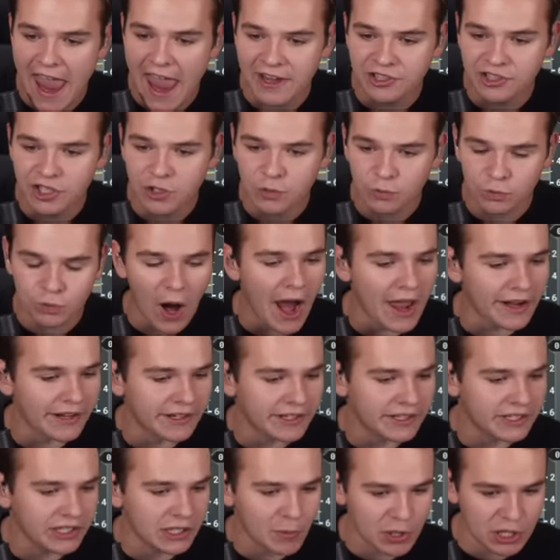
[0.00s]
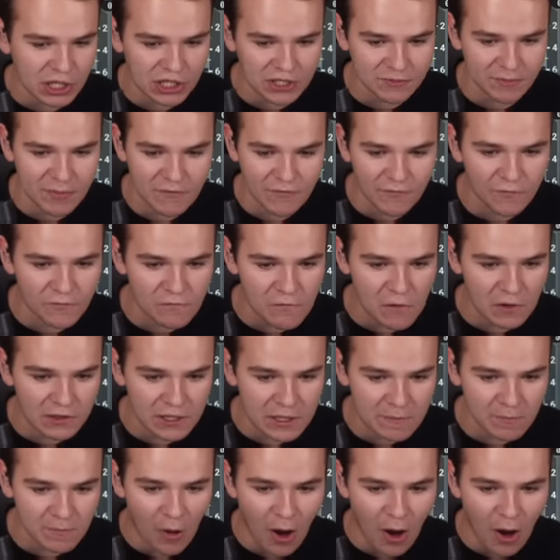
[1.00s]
engine right here, which has been fully